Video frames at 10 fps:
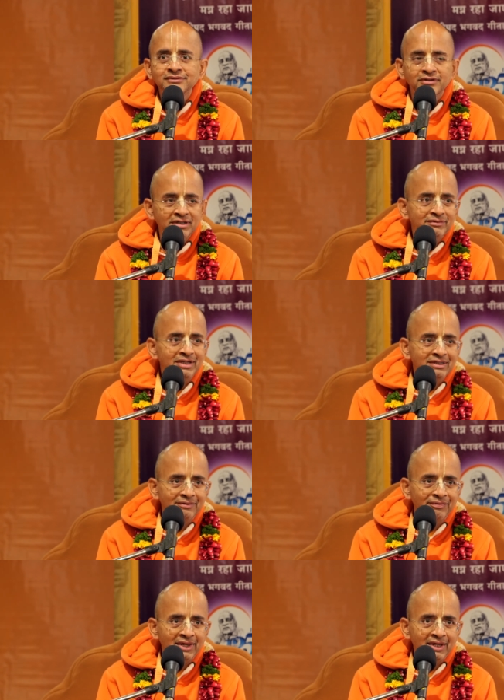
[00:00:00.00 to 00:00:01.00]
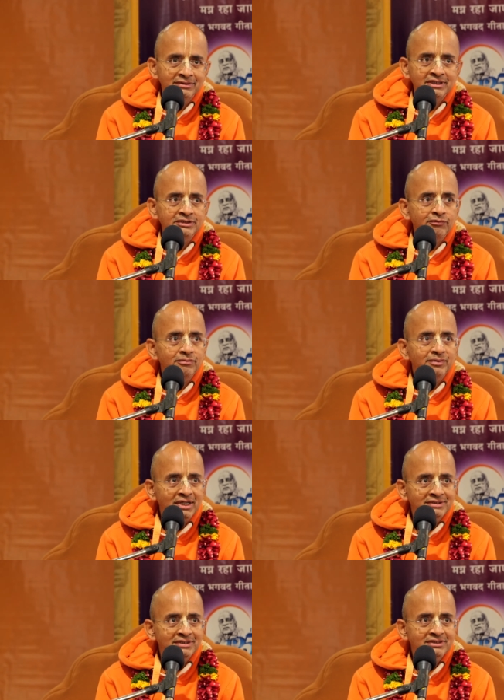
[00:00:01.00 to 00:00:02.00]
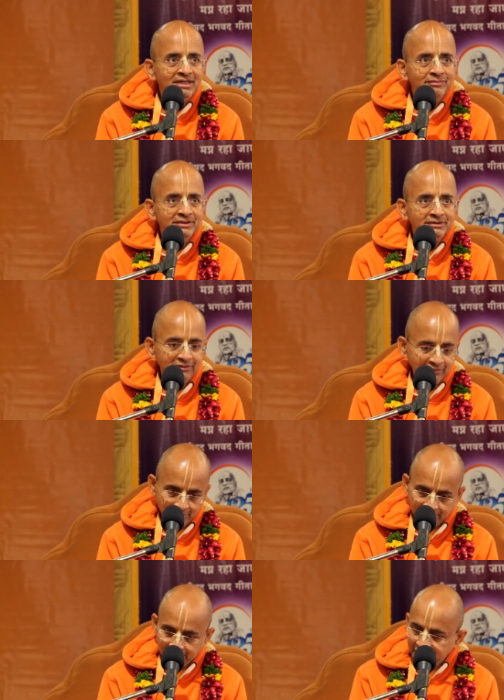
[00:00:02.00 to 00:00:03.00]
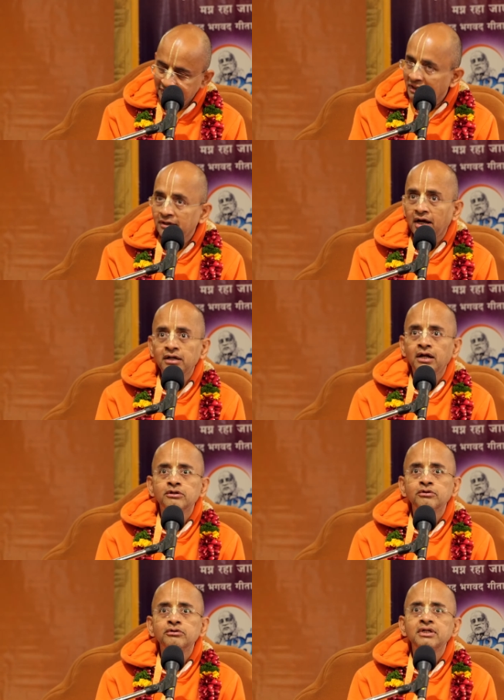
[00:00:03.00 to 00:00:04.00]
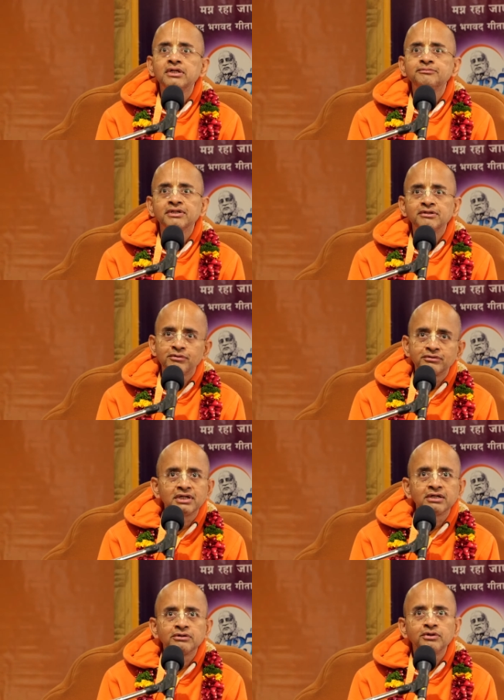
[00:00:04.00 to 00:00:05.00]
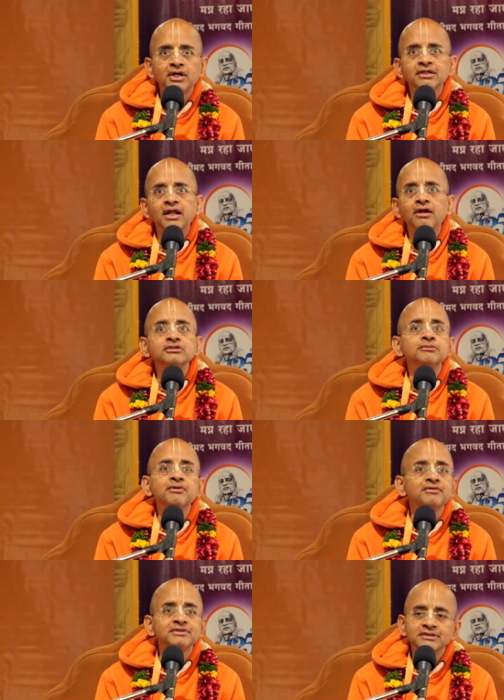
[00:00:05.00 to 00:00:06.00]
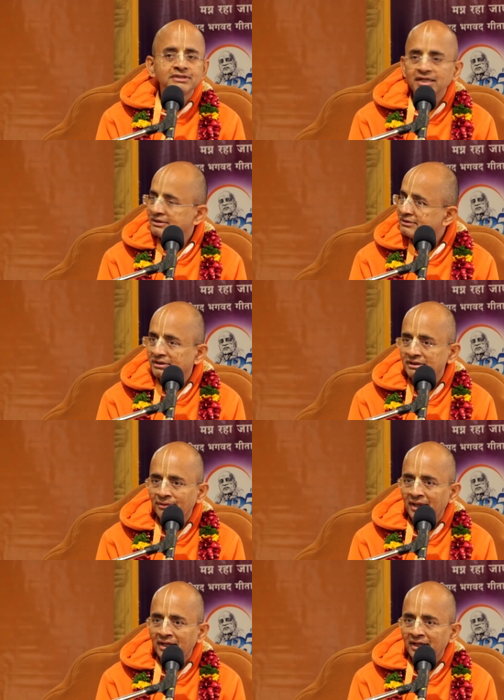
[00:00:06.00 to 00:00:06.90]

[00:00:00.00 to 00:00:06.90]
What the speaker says: Gaudiya Math. 64 matas he established. Although there is Bhaktivedanta Thakur and there are also previous Acharyas and all.